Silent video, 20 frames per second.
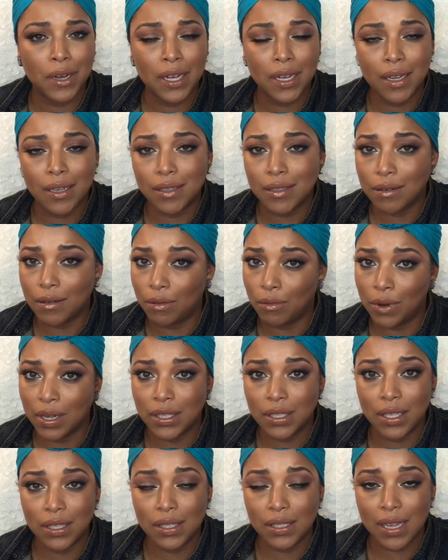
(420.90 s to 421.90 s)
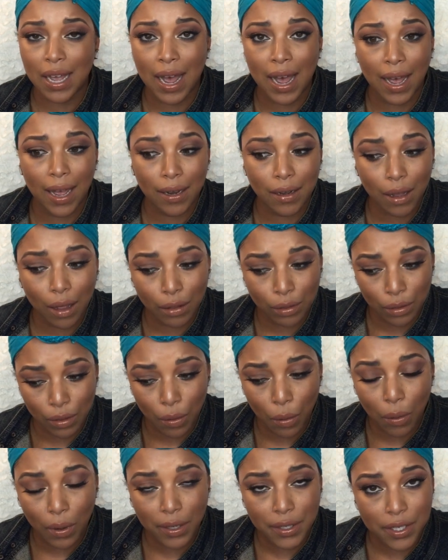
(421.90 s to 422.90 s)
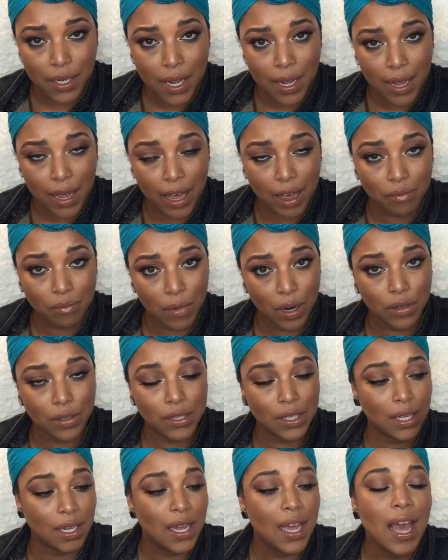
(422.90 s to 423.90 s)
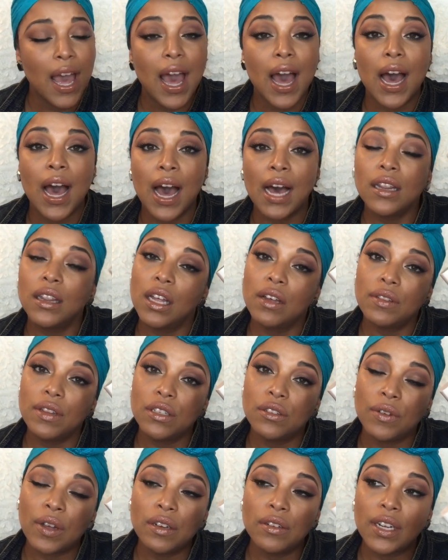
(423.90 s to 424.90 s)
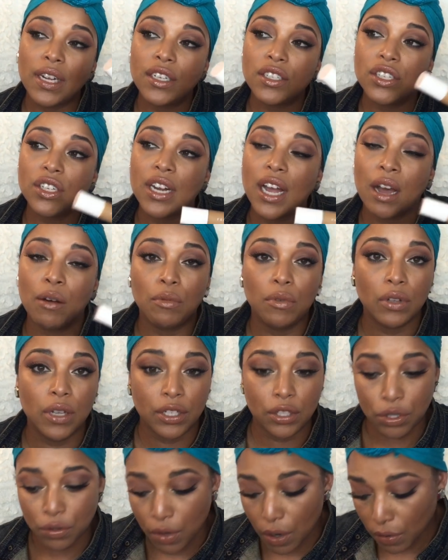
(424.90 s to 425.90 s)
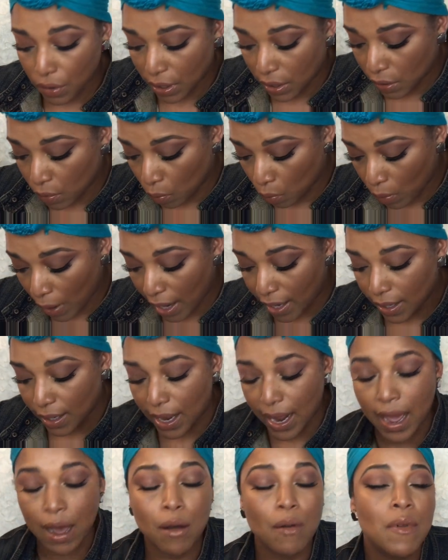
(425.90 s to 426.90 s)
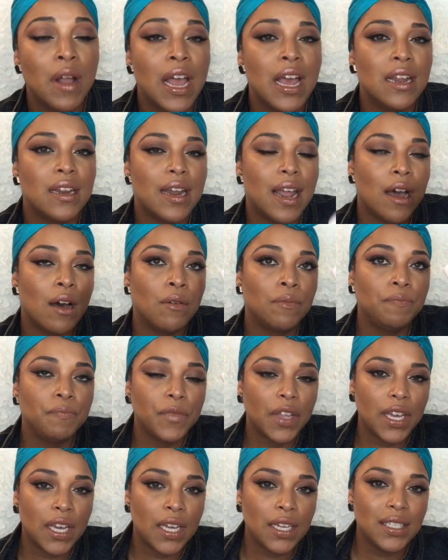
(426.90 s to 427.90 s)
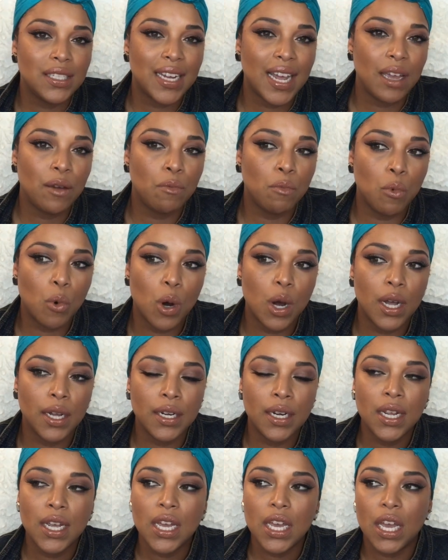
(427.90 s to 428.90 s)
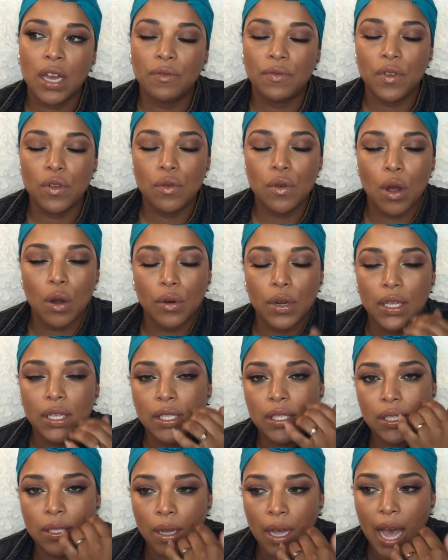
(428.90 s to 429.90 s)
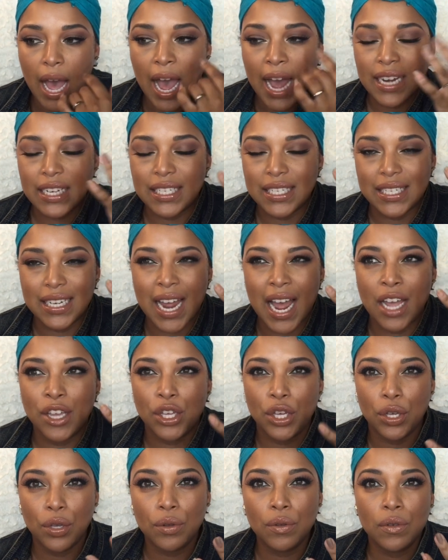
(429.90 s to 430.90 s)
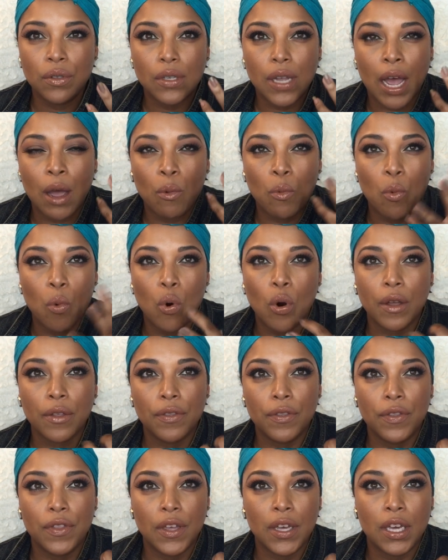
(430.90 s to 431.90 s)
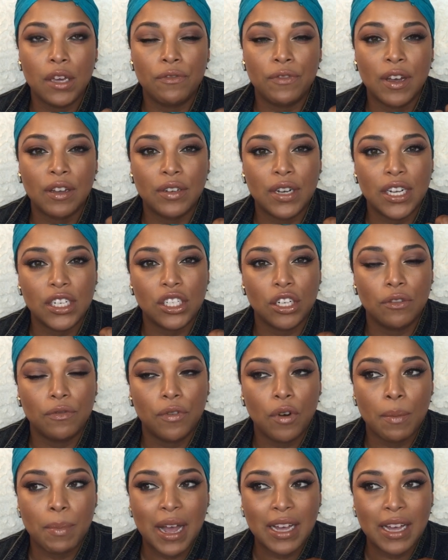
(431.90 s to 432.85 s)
but what's inside? Lord have mercy. I love this foundation. I will let you know this right now. Now, in day one, if you notice, I, I used, I wore the foundation for